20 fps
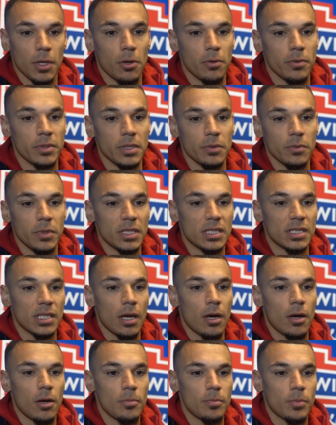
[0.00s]
we'd
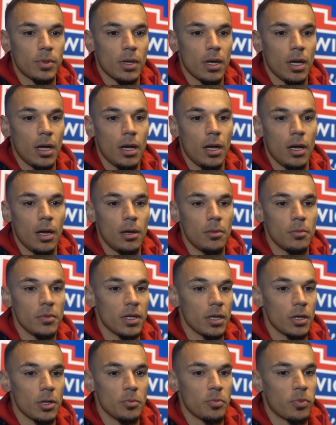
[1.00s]
set up with
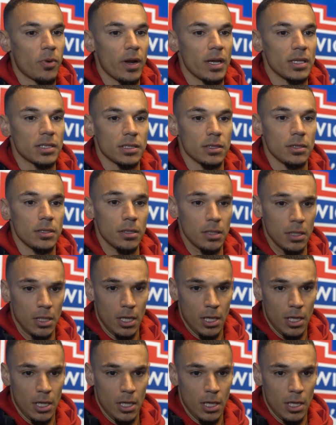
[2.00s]
a good press and,